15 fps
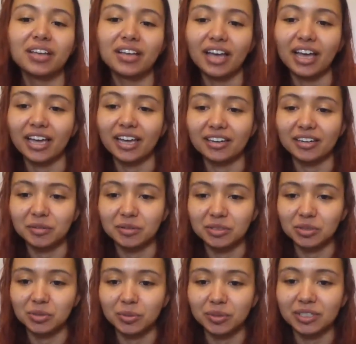And it was
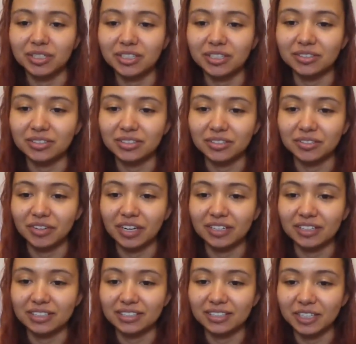just really cute to
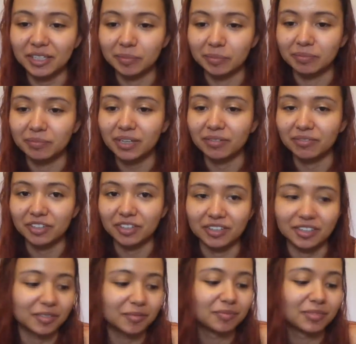finally see him comfort
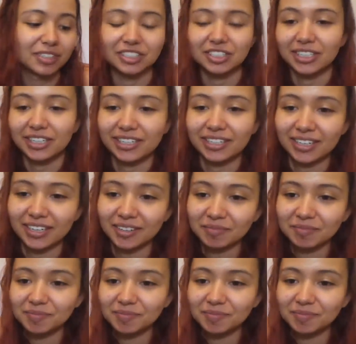her because she needed it.